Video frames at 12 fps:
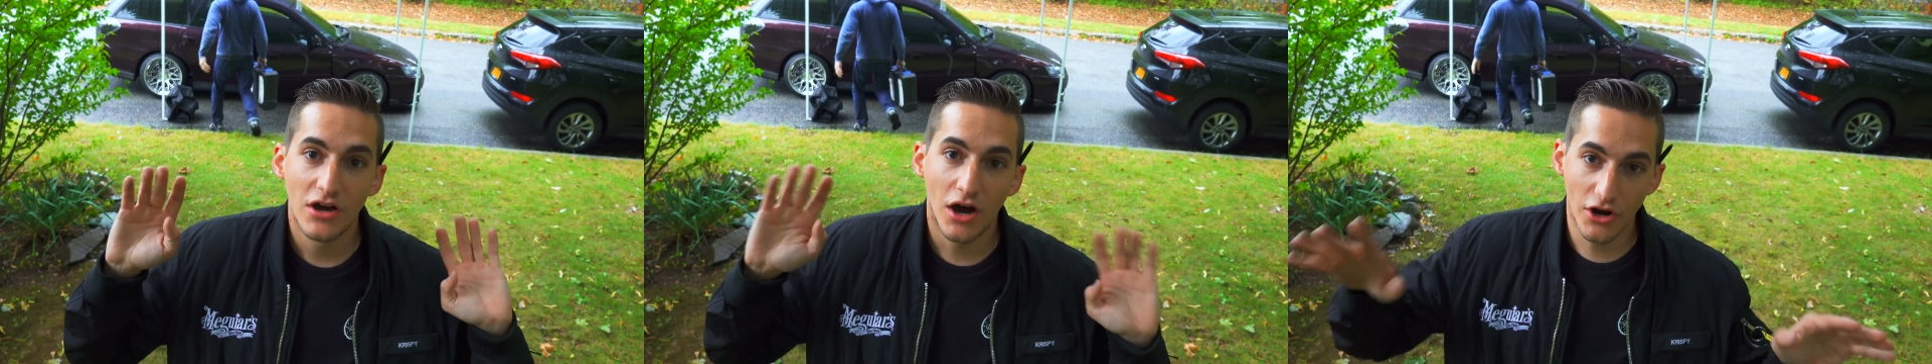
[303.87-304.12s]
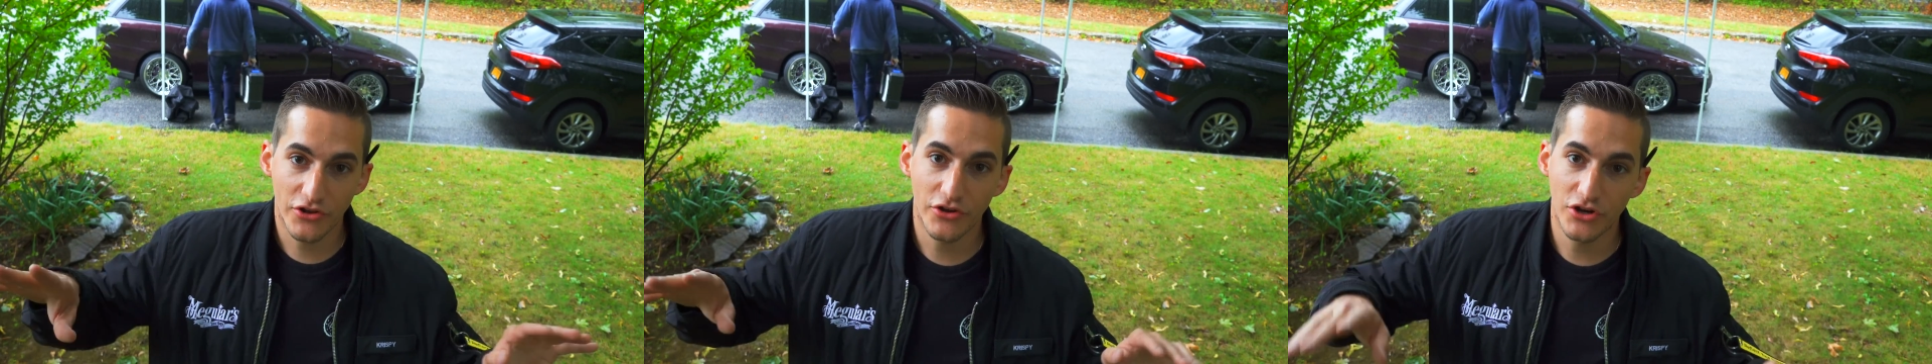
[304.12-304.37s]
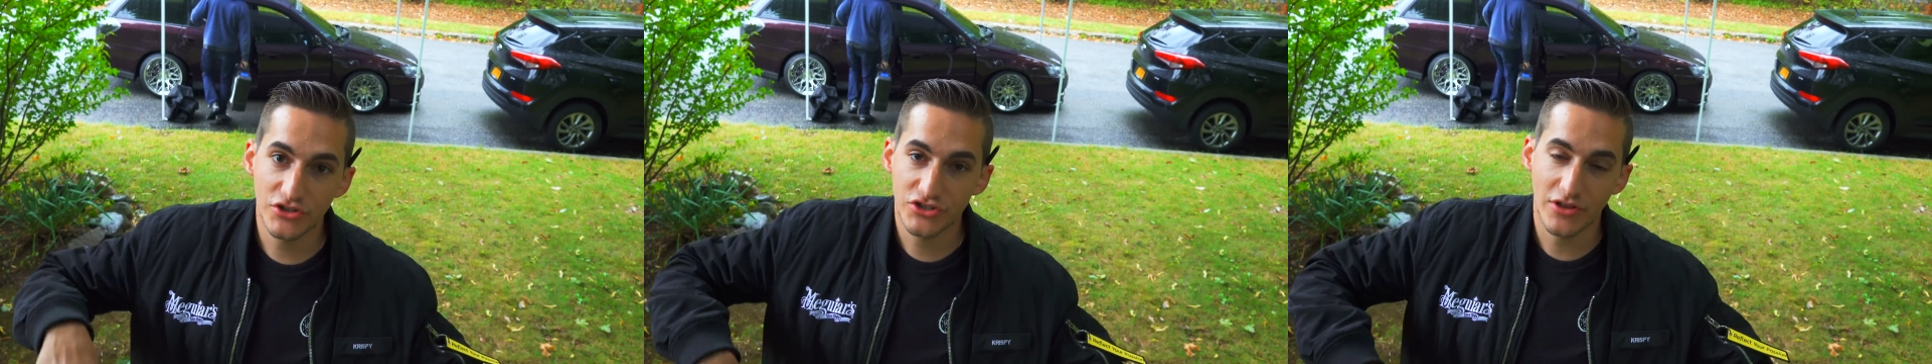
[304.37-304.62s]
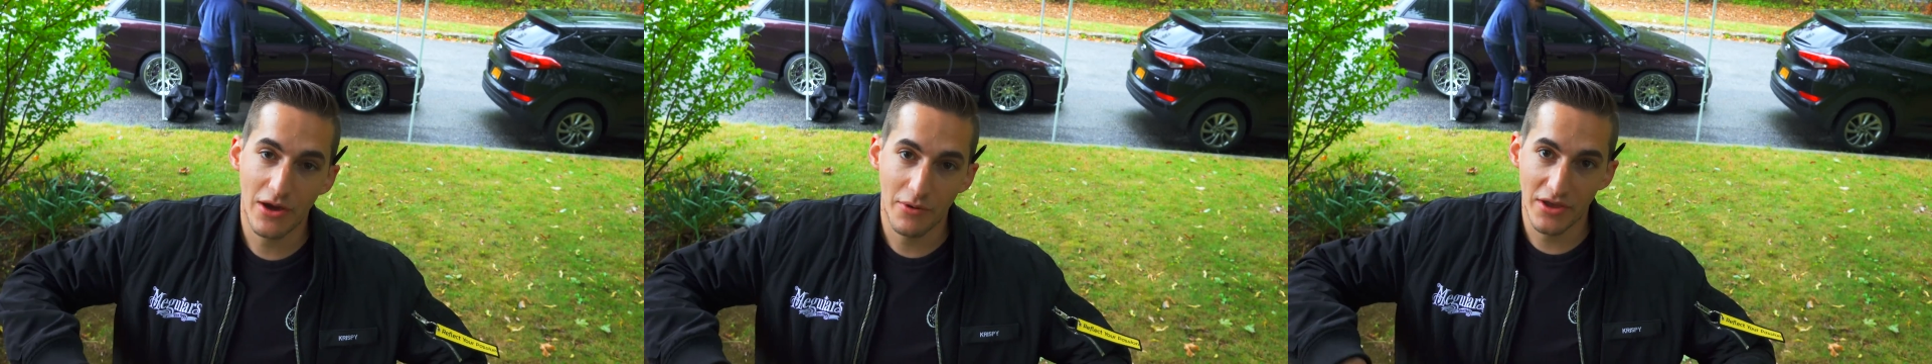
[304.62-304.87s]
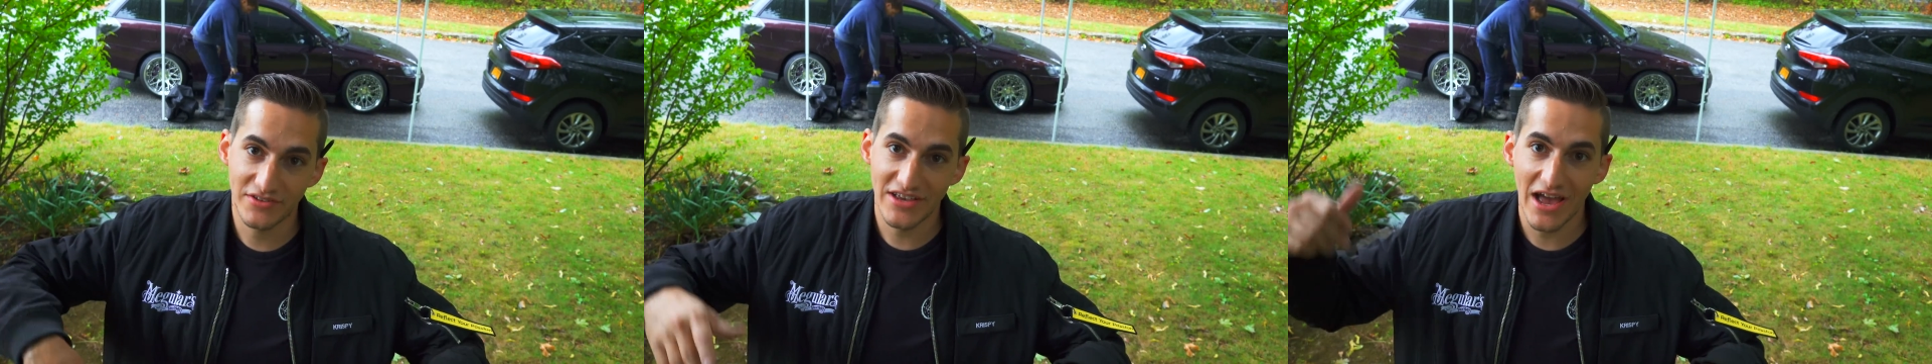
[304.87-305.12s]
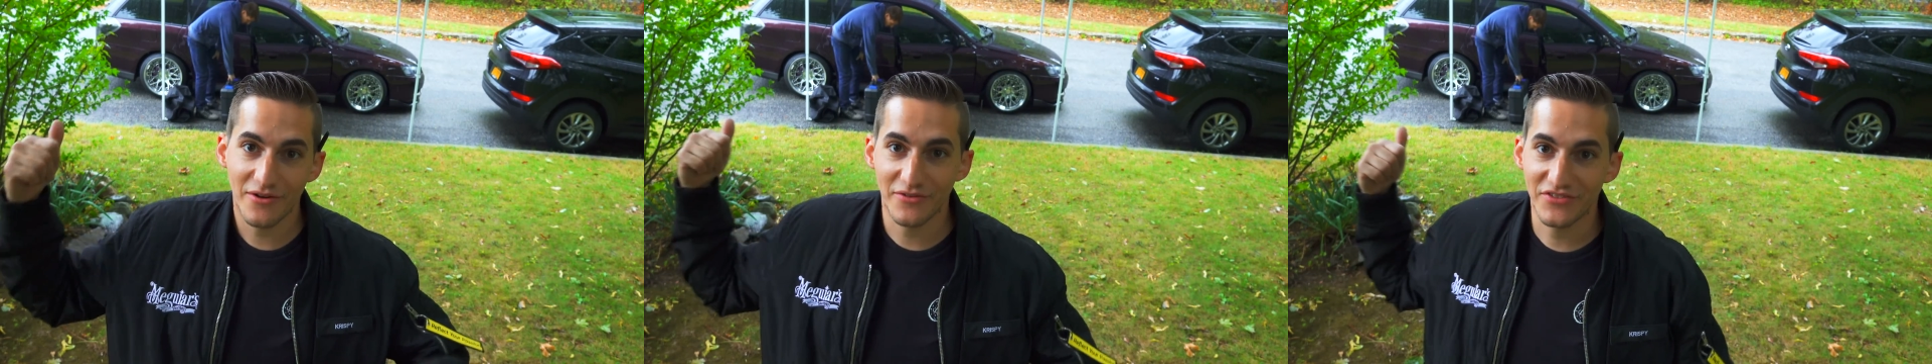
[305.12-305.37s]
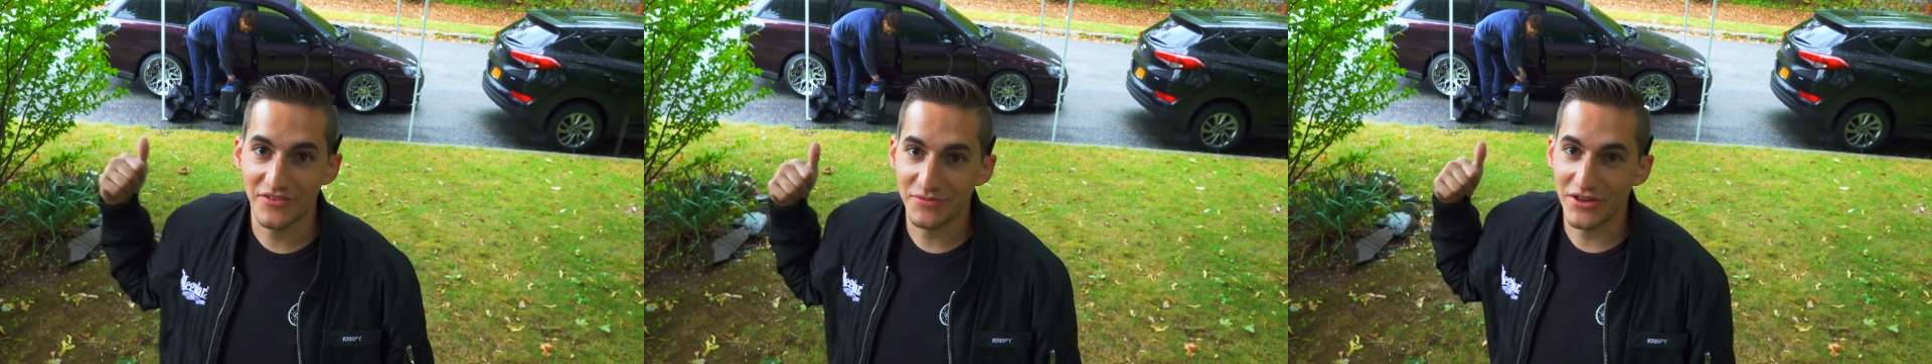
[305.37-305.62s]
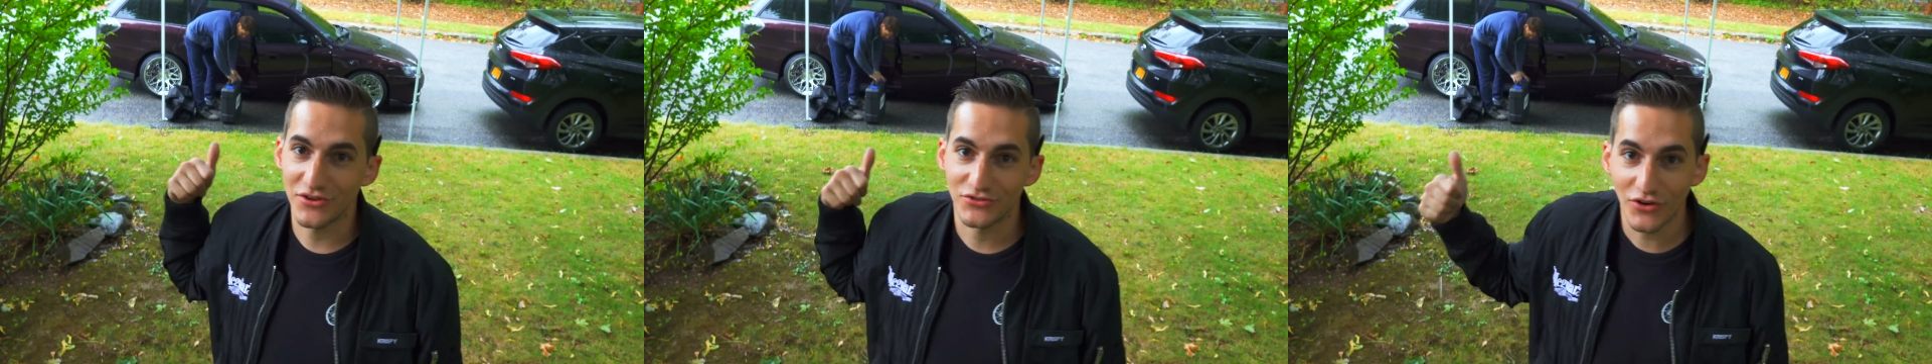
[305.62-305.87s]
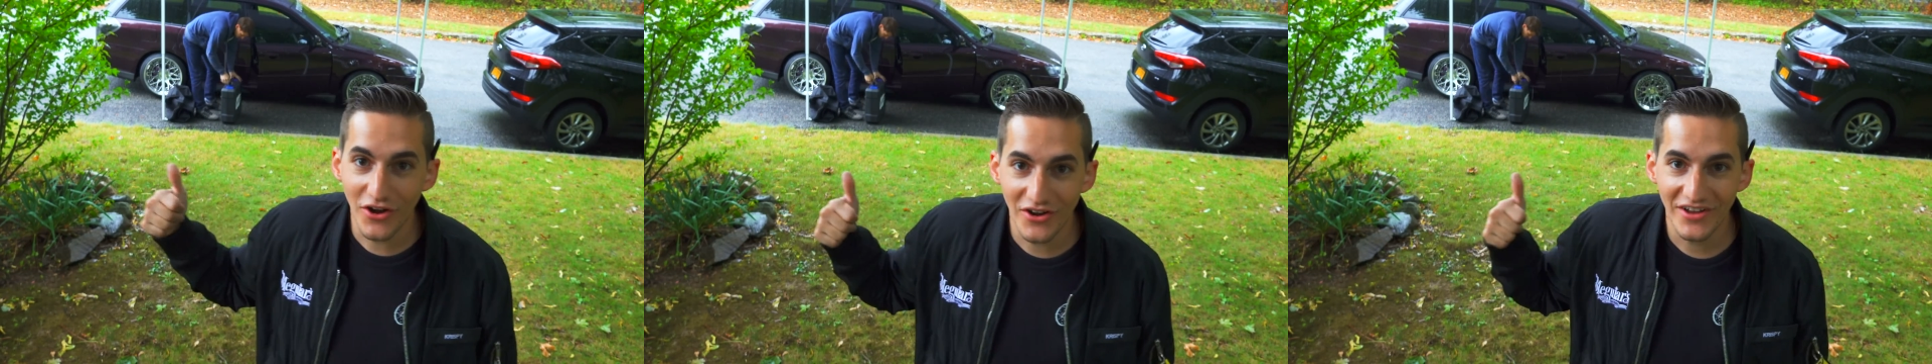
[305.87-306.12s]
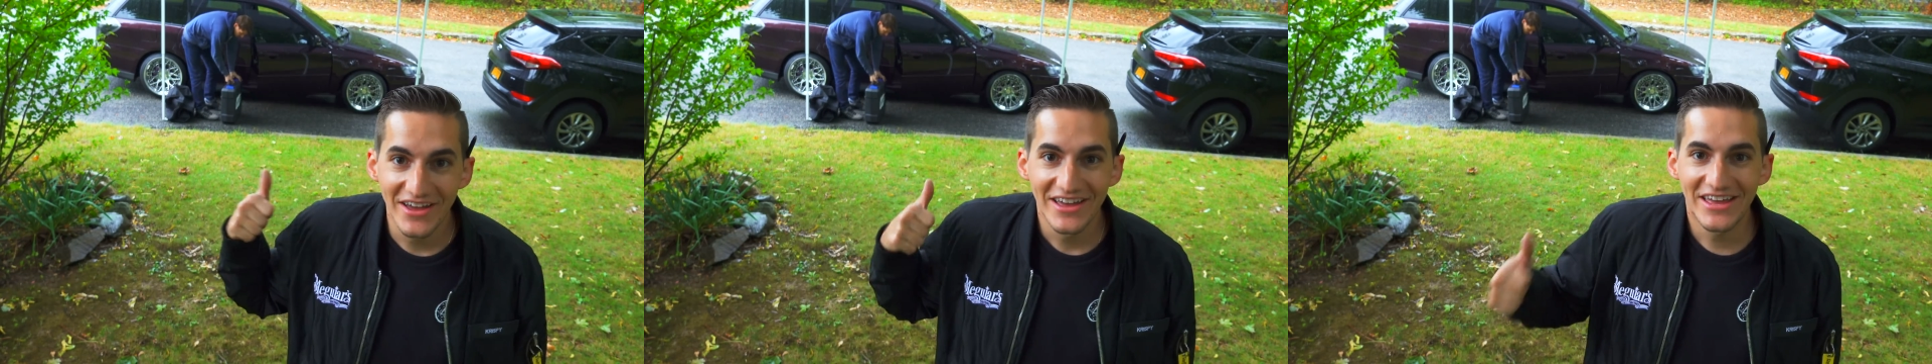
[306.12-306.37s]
under the hood, so that way Zach, if something goes wrong,